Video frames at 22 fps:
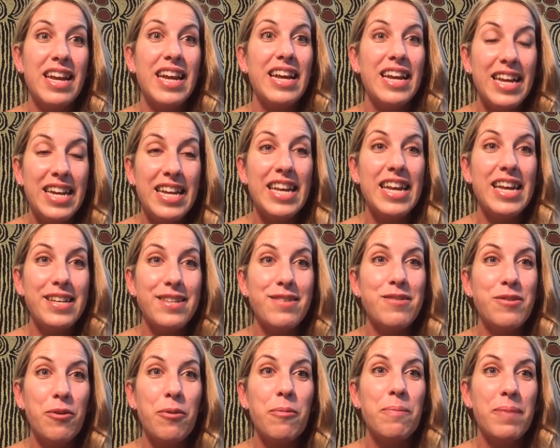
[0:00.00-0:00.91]
It
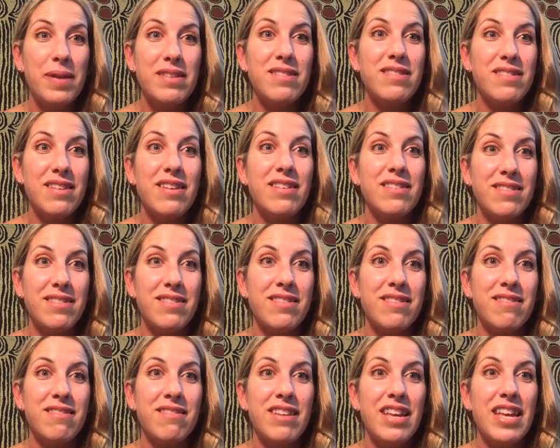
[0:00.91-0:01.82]
is your
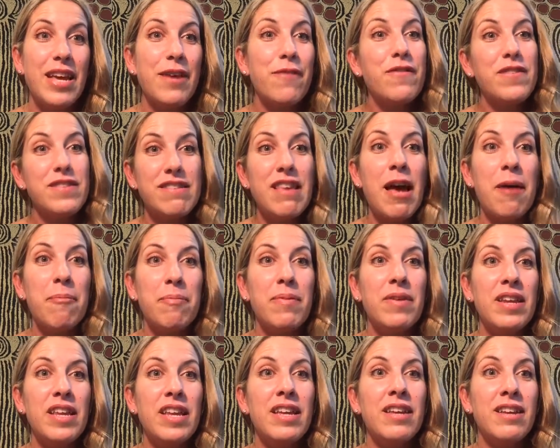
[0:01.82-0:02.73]
business. If it's
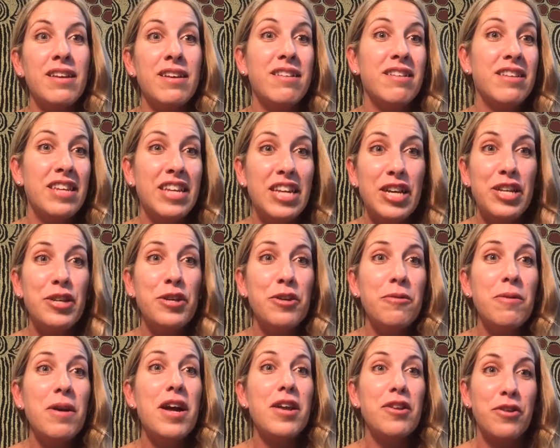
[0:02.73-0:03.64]
happening near
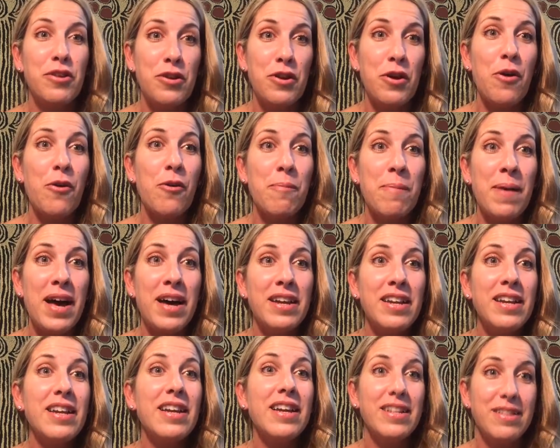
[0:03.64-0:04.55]
you and you know about
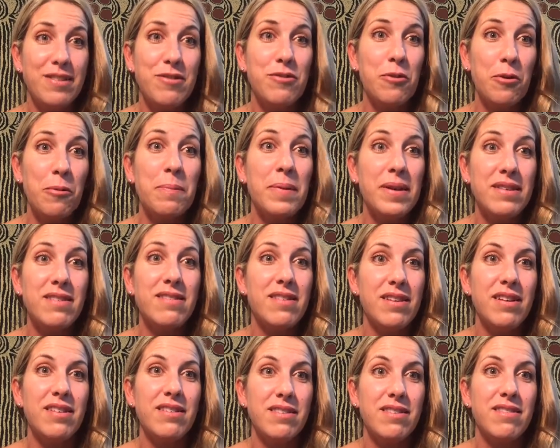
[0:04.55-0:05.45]
it, it's your
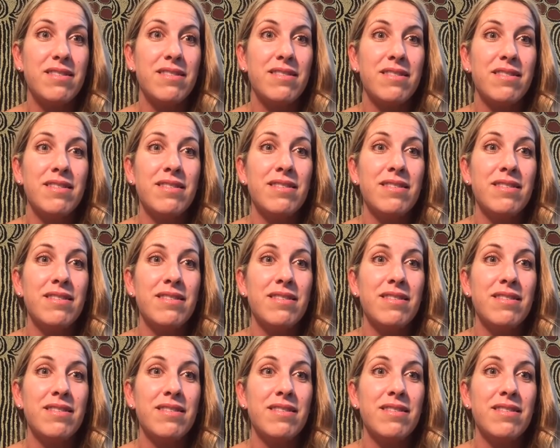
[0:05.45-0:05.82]
business.